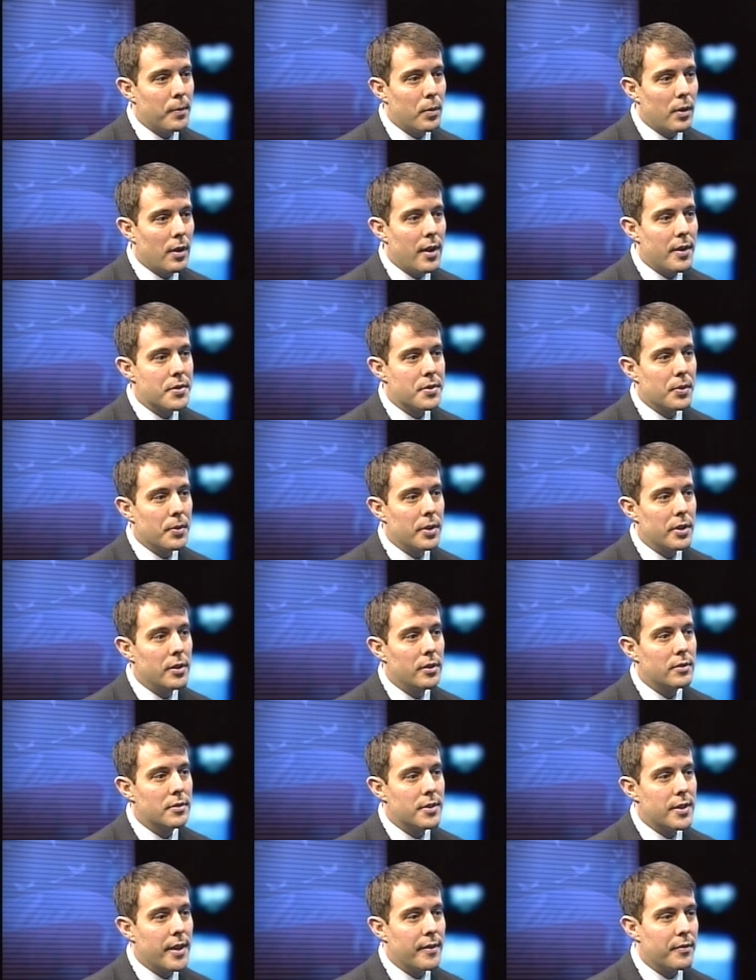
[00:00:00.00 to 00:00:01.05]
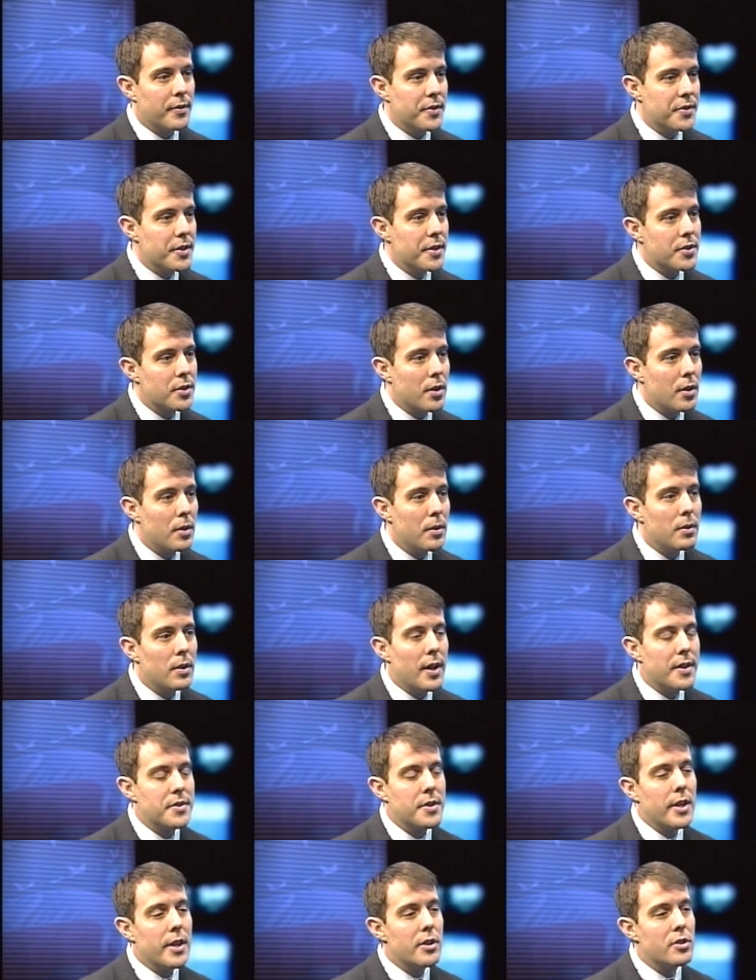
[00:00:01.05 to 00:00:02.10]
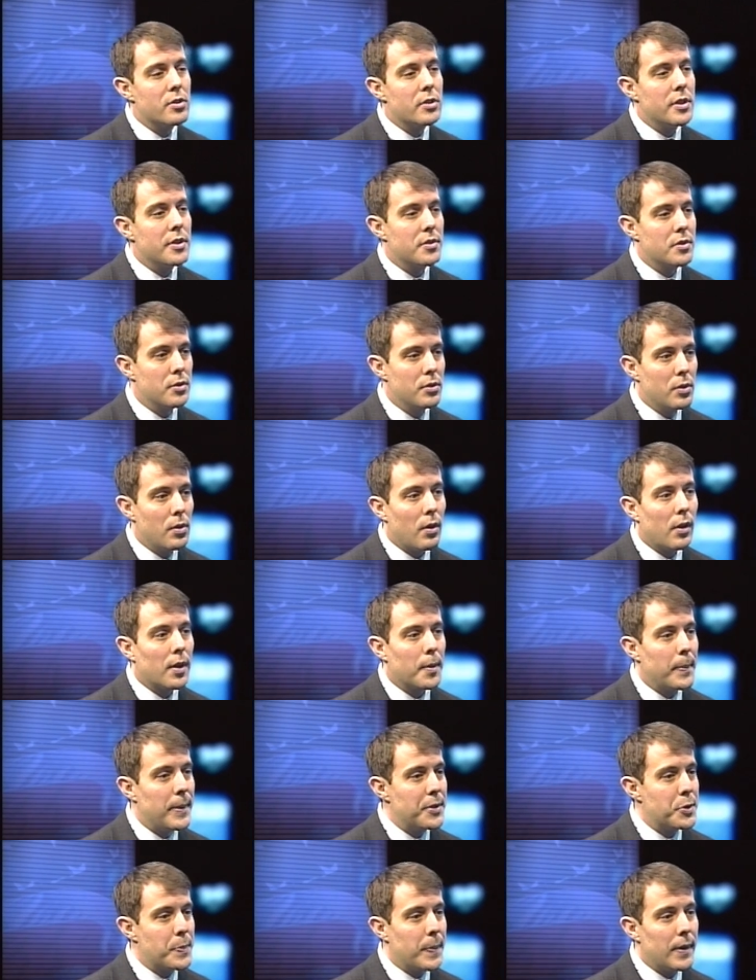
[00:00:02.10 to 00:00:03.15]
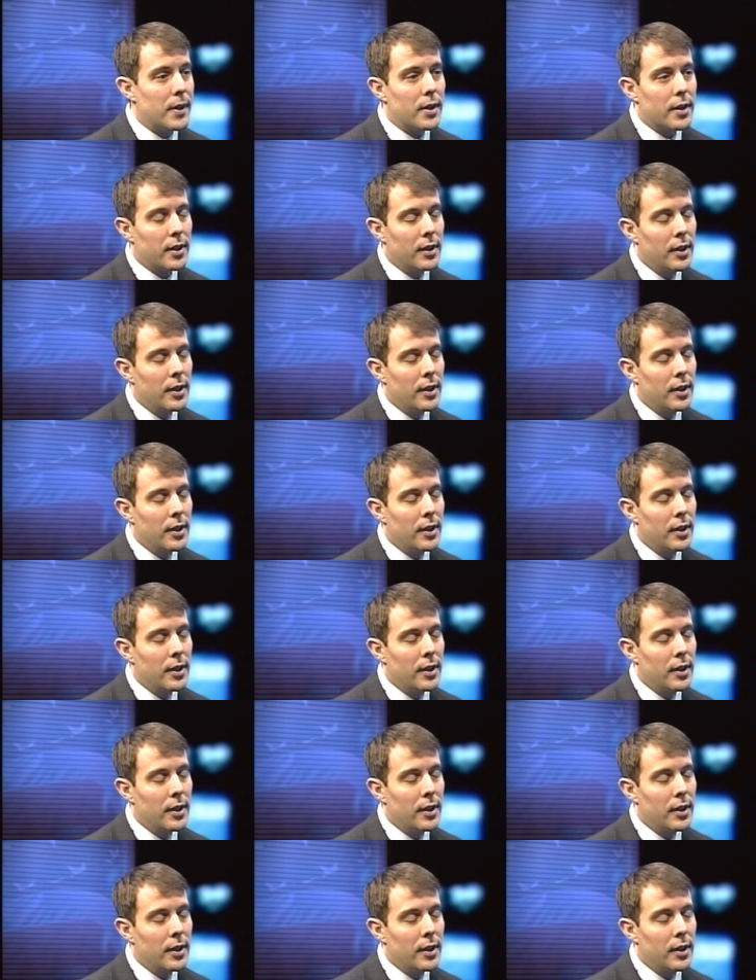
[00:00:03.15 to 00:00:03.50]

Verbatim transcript: We're also in San Francisco, Los Angeles, New York, Pittsburgh,